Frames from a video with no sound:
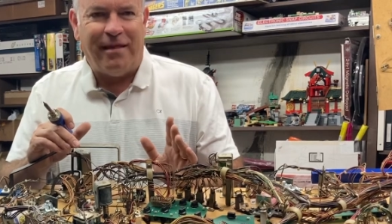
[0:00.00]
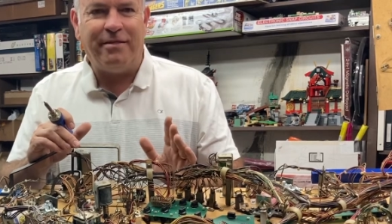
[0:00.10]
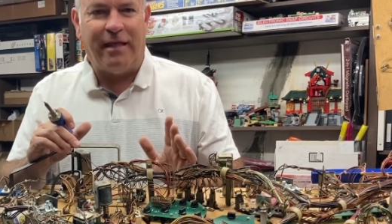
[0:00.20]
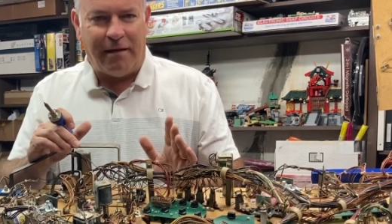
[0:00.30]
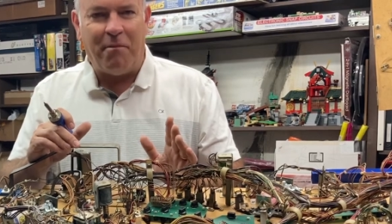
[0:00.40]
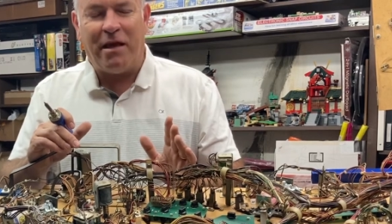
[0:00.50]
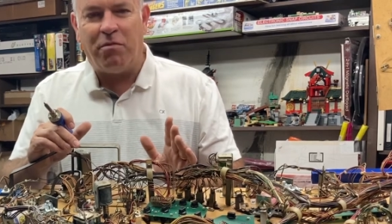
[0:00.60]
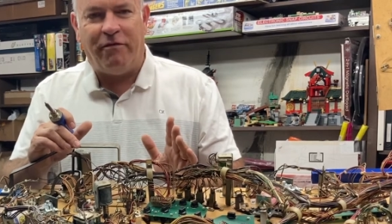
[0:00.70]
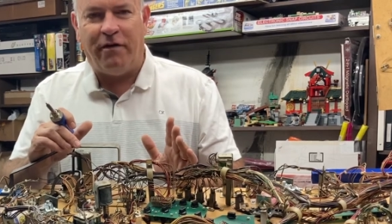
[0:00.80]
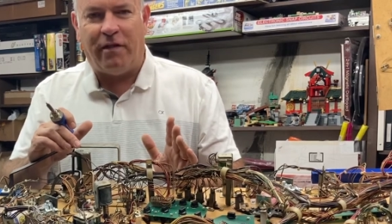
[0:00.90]
it
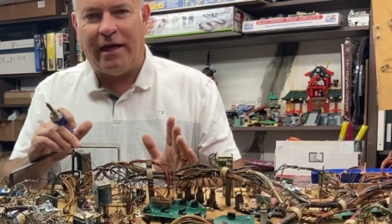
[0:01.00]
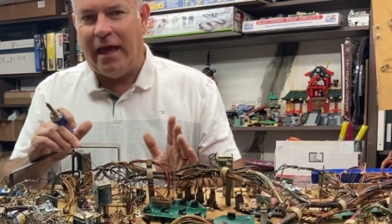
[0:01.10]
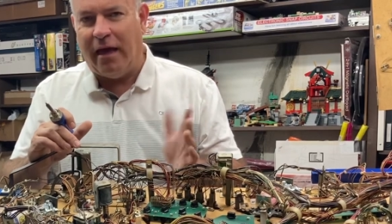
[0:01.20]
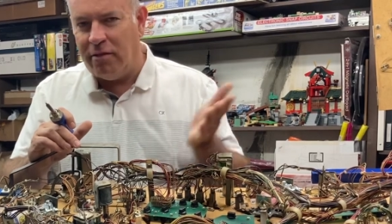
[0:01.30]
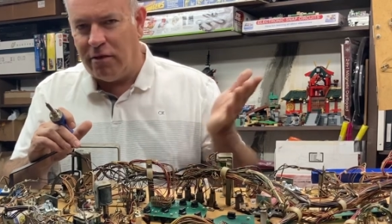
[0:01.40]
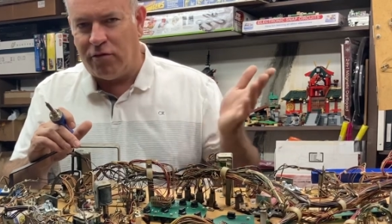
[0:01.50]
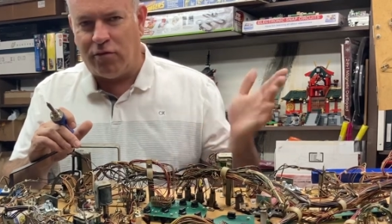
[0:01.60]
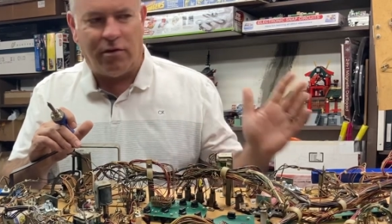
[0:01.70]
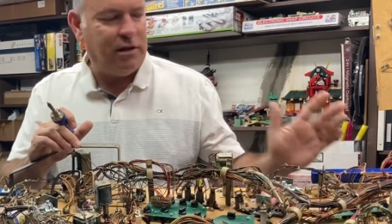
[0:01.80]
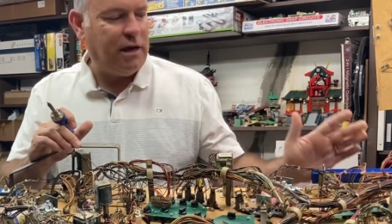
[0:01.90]
makes me feel like, hey,
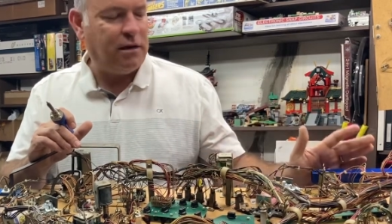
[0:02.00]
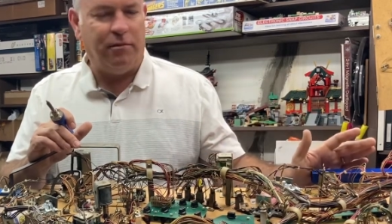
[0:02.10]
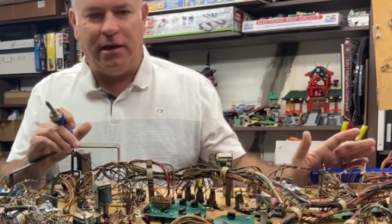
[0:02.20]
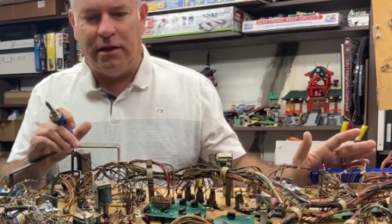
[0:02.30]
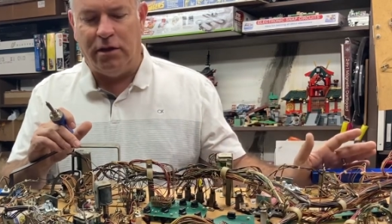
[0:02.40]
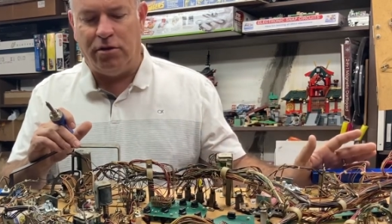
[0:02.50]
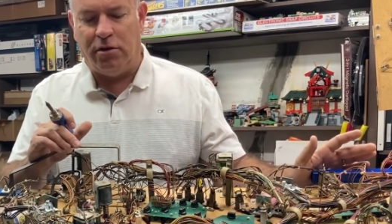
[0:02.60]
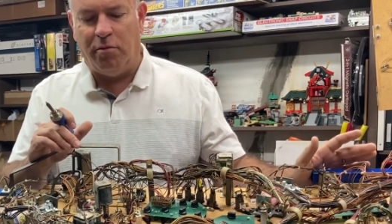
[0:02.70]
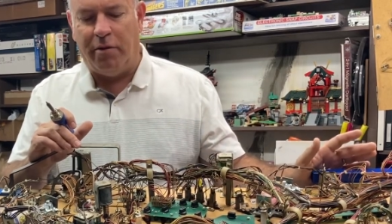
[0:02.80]
there's really not going to be an issue.